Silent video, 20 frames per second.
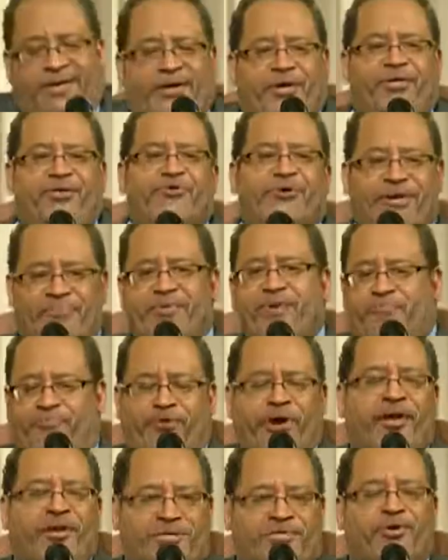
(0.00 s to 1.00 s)
You can be
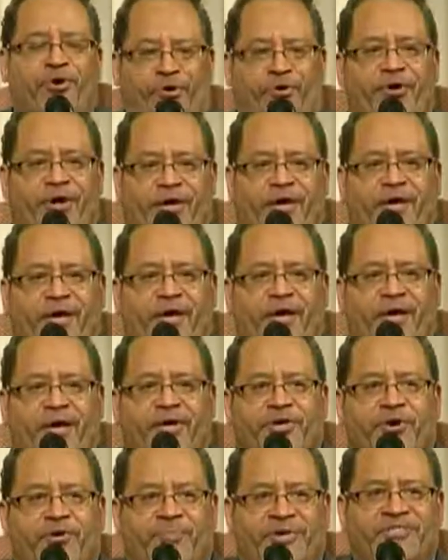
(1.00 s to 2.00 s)
predatory.
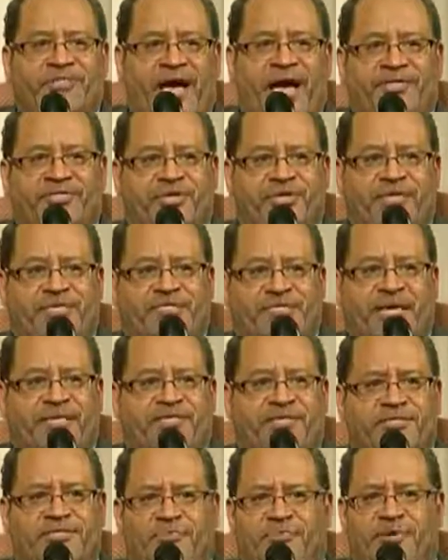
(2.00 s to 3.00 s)
Your misogyny,
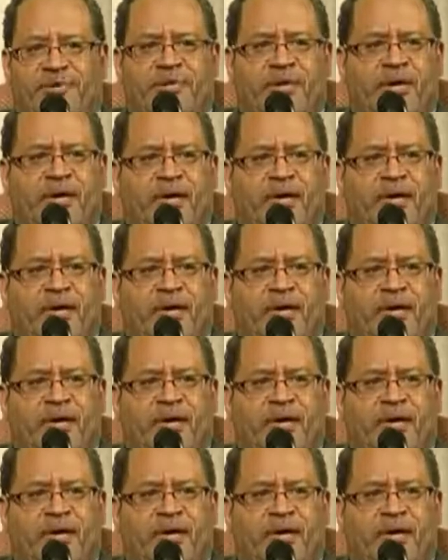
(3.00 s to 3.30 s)
sexism,